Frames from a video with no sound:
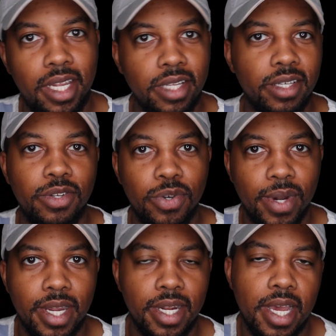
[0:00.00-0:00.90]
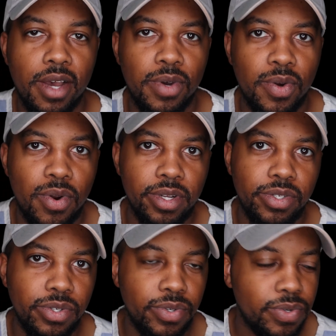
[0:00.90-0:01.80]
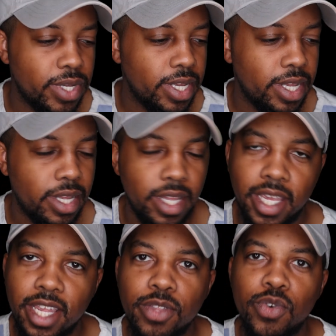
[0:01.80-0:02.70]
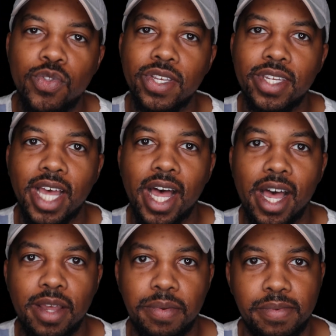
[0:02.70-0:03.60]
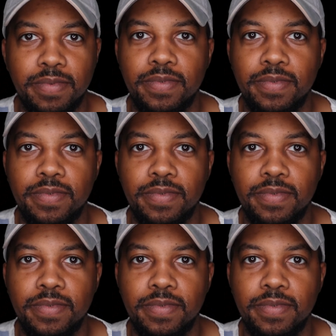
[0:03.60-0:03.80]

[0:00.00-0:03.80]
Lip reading: need to do right now in order to get through this time.